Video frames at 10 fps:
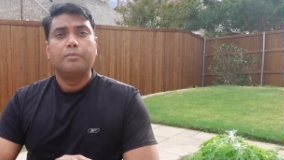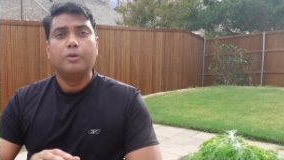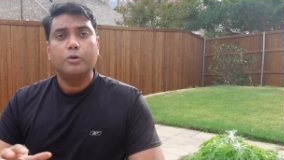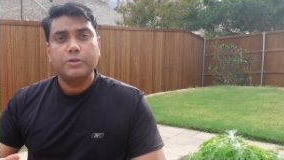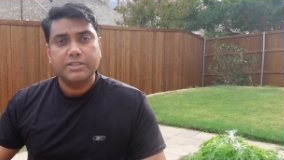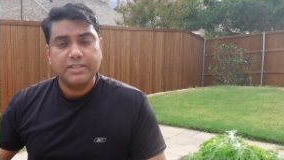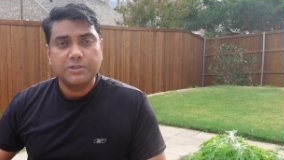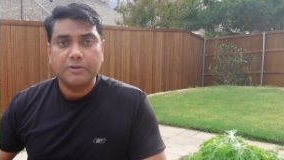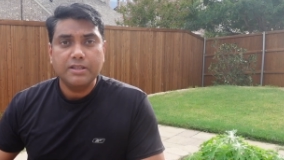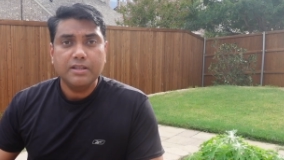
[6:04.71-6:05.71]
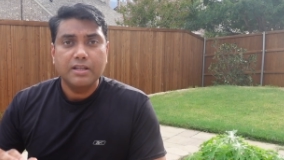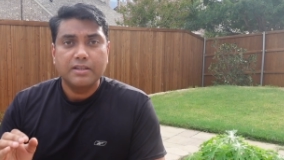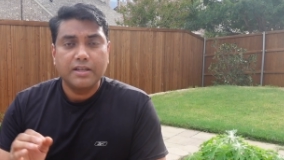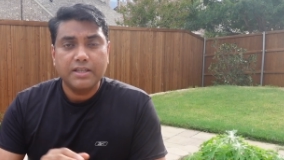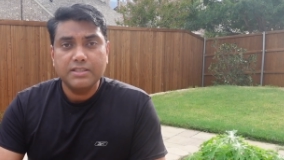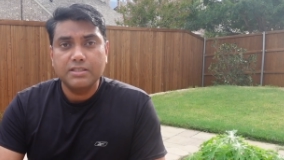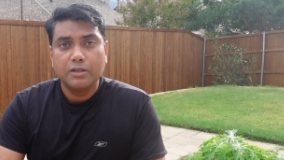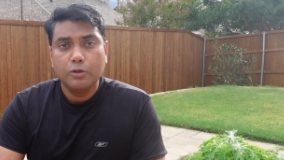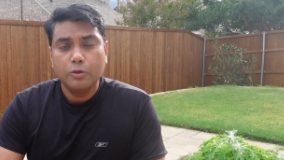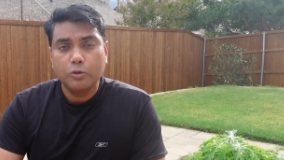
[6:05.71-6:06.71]
blue ocean is when there is
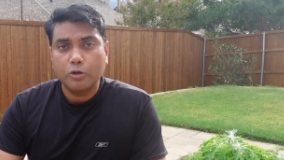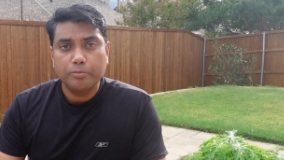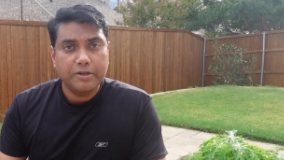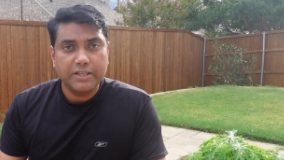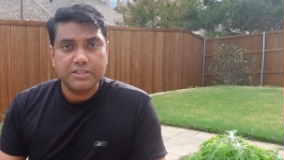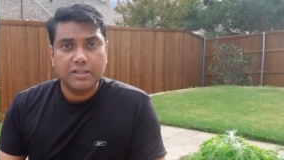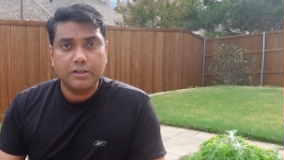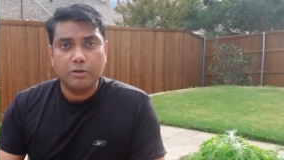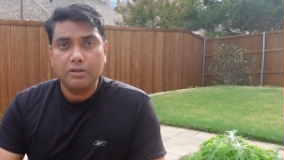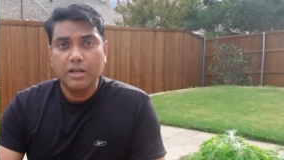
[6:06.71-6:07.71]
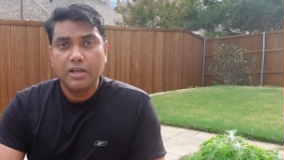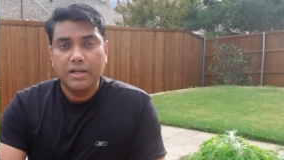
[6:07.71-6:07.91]
no competition at all,